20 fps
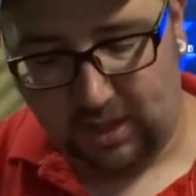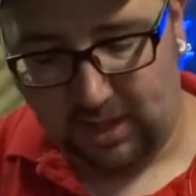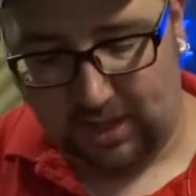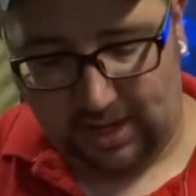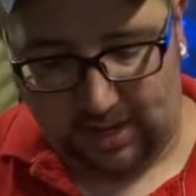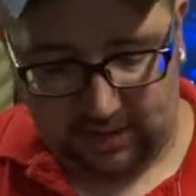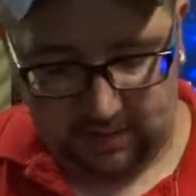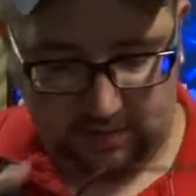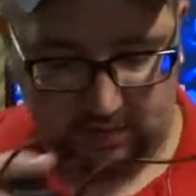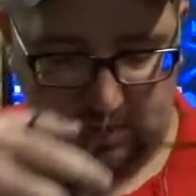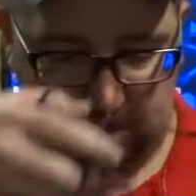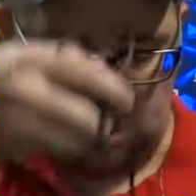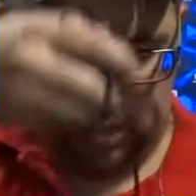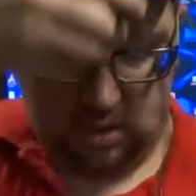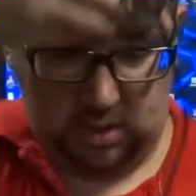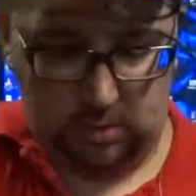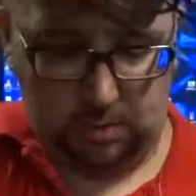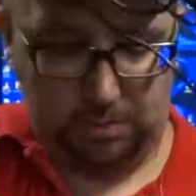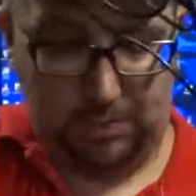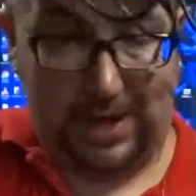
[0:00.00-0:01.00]
Has the
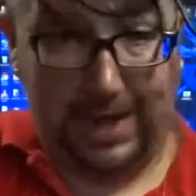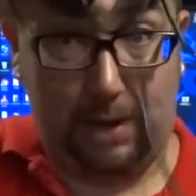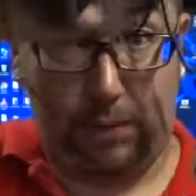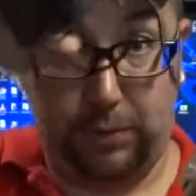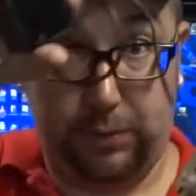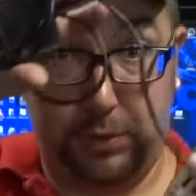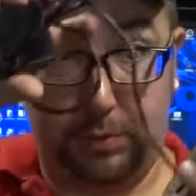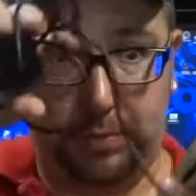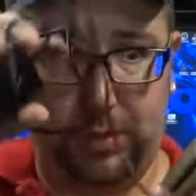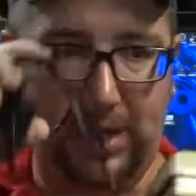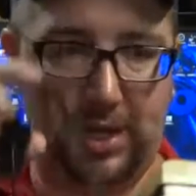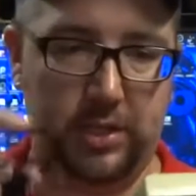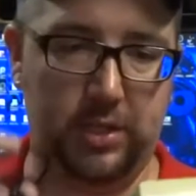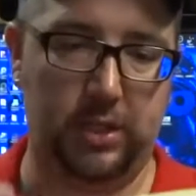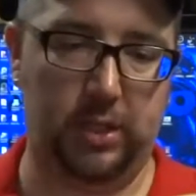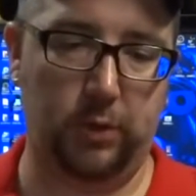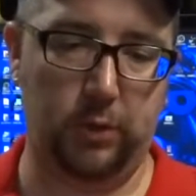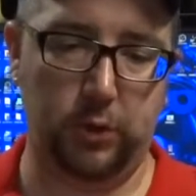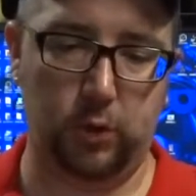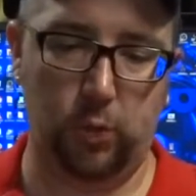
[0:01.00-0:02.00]
power supply
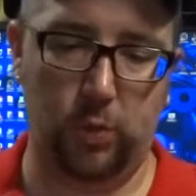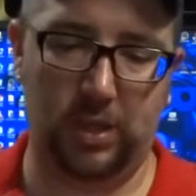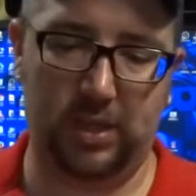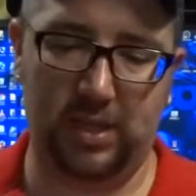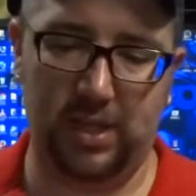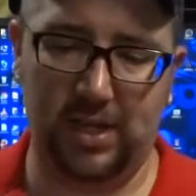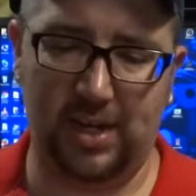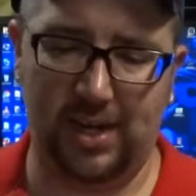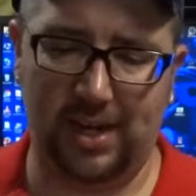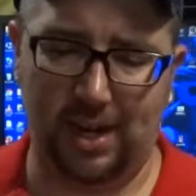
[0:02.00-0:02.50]
that goes with it,